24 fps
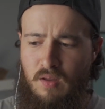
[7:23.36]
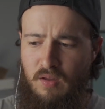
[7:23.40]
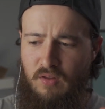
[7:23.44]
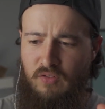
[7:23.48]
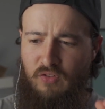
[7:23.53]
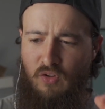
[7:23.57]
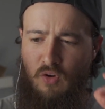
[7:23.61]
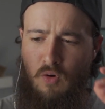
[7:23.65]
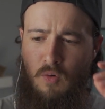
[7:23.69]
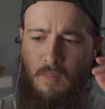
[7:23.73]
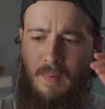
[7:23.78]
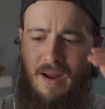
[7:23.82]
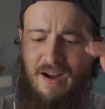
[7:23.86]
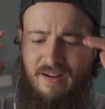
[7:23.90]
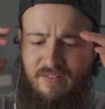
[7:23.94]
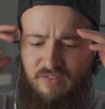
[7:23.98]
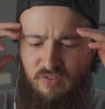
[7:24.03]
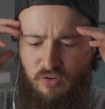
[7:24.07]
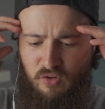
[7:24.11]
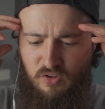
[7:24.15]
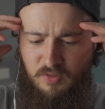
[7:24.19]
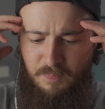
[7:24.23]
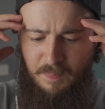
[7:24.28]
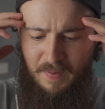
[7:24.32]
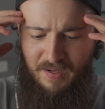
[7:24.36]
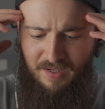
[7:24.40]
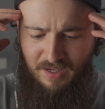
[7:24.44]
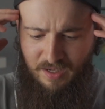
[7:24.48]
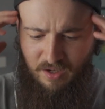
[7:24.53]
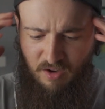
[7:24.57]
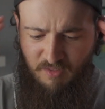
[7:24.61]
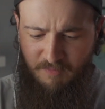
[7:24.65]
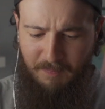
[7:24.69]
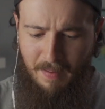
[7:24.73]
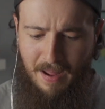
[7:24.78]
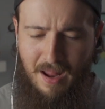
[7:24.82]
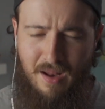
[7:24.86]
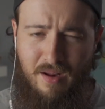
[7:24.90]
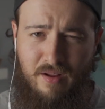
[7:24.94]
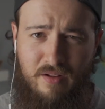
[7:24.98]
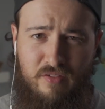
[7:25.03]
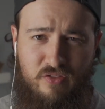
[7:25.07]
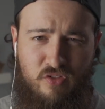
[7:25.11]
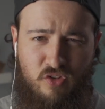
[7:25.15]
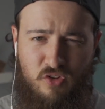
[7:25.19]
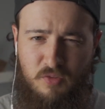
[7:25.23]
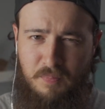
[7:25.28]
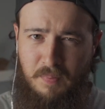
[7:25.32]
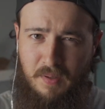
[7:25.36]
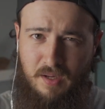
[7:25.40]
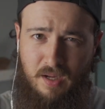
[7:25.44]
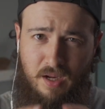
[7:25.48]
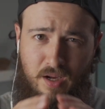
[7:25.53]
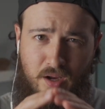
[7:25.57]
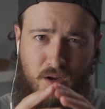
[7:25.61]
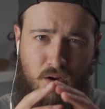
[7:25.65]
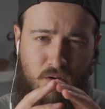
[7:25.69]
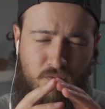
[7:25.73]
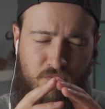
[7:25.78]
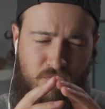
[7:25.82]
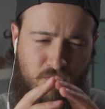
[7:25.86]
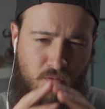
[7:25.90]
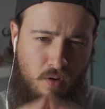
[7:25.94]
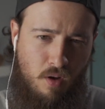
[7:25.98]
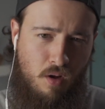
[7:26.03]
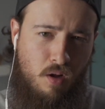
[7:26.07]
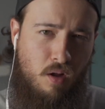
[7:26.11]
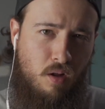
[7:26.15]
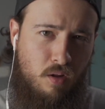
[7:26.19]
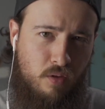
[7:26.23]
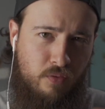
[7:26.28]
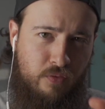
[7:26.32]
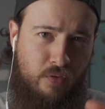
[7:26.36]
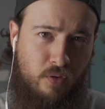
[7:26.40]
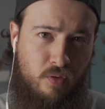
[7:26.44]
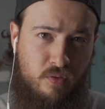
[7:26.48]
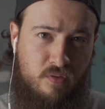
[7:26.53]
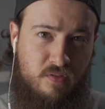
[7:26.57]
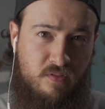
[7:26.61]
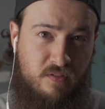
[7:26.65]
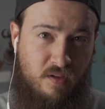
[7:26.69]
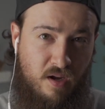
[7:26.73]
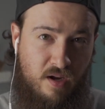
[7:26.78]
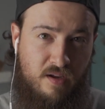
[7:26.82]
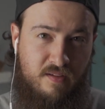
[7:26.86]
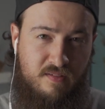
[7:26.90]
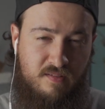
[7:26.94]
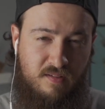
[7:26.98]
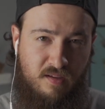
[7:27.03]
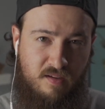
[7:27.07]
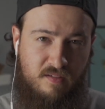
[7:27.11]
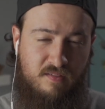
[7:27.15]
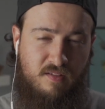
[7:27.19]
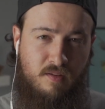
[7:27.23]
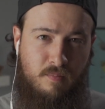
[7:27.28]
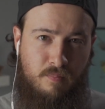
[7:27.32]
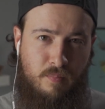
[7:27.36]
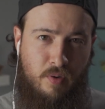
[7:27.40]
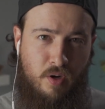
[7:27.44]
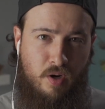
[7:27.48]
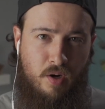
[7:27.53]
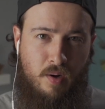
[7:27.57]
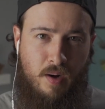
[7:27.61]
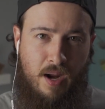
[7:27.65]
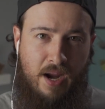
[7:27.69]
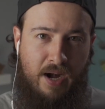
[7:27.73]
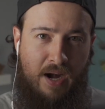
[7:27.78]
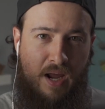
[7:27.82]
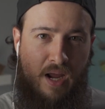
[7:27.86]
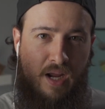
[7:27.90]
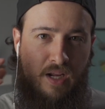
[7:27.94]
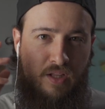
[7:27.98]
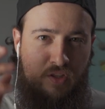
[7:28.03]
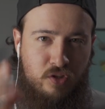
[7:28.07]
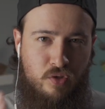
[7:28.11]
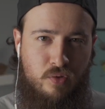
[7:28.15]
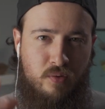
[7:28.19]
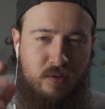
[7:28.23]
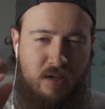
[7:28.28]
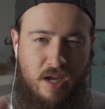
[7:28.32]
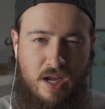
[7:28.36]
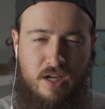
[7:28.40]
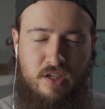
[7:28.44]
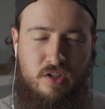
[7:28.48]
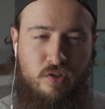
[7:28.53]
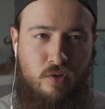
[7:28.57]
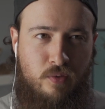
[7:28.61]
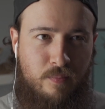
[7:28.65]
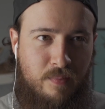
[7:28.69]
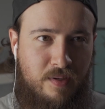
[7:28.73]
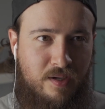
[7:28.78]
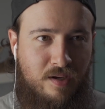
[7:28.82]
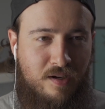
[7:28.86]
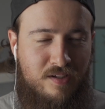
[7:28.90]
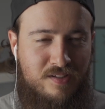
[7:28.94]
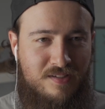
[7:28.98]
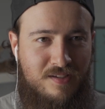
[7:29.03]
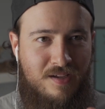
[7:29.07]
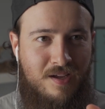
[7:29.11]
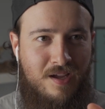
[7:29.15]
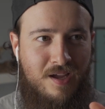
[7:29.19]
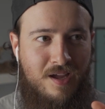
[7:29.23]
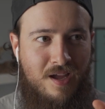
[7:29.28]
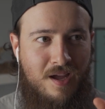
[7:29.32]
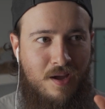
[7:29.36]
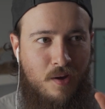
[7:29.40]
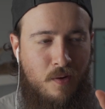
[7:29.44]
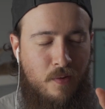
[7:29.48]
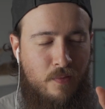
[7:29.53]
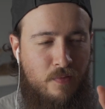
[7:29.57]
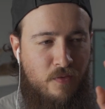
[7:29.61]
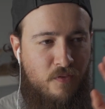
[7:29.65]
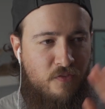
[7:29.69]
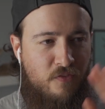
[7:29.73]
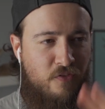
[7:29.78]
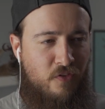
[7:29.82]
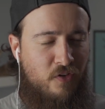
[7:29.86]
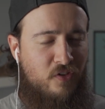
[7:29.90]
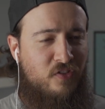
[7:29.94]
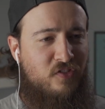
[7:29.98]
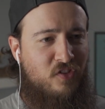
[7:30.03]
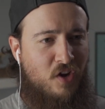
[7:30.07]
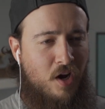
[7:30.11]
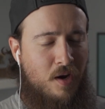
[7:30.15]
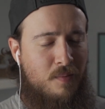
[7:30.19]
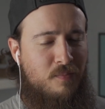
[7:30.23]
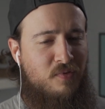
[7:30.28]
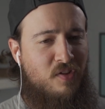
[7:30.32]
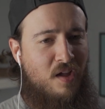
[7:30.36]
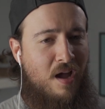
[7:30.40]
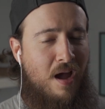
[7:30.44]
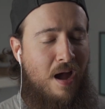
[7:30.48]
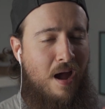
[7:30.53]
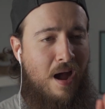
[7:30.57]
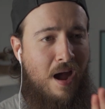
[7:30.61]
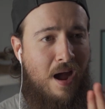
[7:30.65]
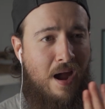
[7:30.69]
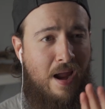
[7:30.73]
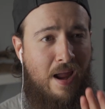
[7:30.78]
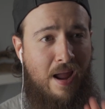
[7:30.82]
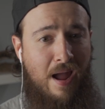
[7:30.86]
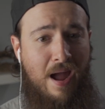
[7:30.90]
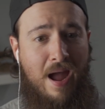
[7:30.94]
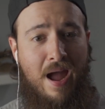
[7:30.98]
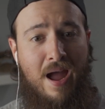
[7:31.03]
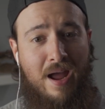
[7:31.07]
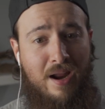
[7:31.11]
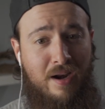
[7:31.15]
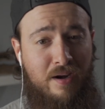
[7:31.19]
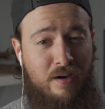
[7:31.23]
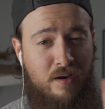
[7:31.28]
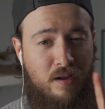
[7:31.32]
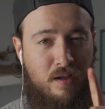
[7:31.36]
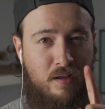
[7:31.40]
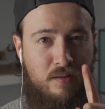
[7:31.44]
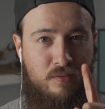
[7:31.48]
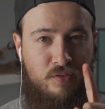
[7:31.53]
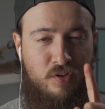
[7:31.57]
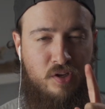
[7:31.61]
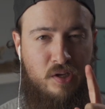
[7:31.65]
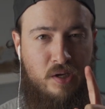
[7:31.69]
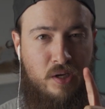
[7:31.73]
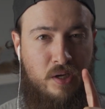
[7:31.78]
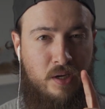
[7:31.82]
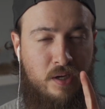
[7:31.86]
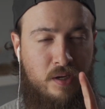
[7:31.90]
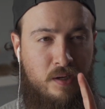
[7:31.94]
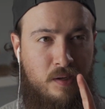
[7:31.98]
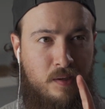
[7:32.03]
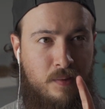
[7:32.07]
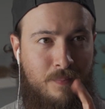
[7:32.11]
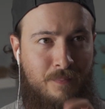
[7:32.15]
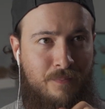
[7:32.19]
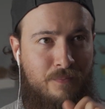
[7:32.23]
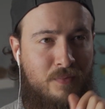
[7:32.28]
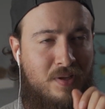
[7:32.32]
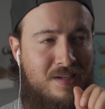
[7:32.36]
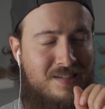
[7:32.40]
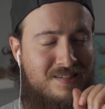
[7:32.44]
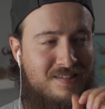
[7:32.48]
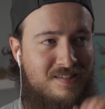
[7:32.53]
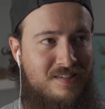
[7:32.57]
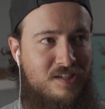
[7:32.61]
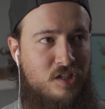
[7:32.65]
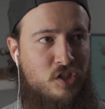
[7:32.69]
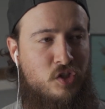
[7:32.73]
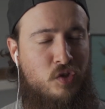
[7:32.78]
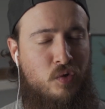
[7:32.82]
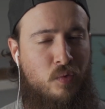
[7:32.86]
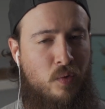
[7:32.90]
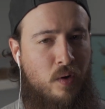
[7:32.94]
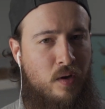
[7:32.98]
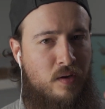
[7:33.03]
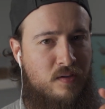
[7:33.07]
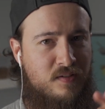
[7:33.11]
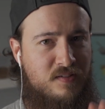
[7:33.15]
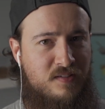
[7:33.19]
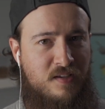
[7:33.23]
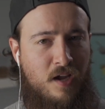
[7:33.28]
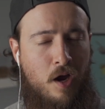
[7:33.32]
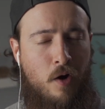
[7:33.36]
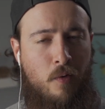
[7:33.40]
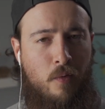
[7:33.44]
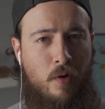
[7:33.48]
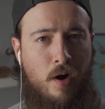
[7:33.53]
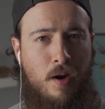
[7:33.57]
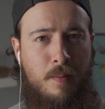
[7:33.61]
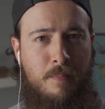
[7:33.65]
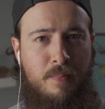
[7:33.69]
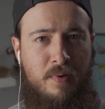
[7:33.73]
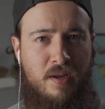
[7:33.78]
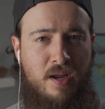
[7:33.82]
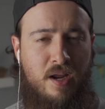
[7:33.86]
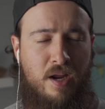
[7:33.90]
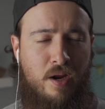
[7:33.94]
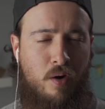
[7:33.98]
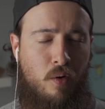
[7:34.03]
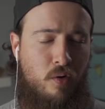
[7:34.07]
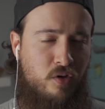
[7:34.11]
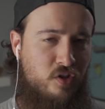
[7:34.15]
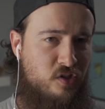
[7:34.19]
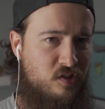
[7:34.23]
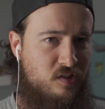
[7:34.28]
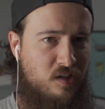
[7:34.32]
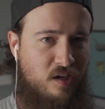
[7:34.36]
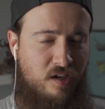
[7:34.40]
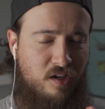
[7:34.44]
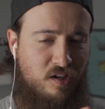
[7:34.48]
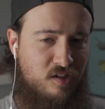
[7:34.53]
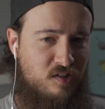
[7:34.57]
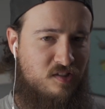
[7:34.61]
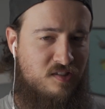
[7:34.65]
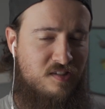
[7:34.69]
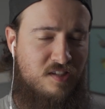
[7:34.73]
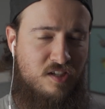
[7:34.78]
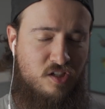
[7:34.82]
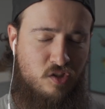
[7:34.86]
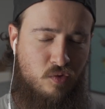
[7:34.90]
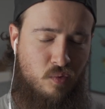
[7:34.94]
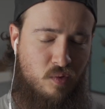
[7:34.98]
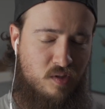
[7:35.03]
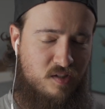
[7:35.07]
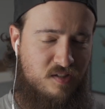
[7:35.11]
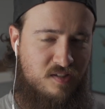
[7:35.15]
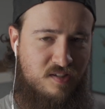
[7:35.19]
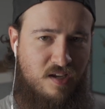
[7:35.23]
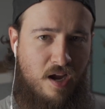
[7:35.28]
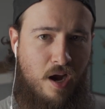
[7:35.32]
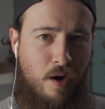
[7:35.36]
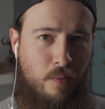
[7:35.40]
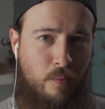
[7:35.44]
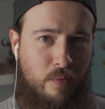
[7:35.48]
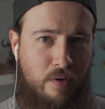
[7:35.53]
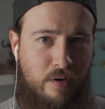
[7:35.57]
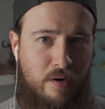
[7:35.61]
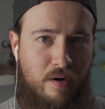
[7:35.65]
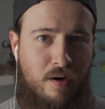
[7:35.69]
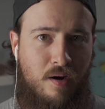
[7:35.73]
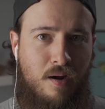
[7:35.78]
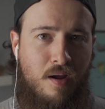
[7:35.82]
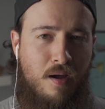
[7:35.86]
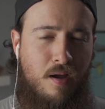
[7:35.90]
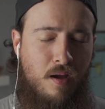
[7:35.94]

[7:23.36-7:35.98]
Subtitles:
So Max, you're speaking of balance, you're speaking of all those nice things in beer, and I do get you, because the first times I had the Citra Sour IPA, or just like a Citra Sour,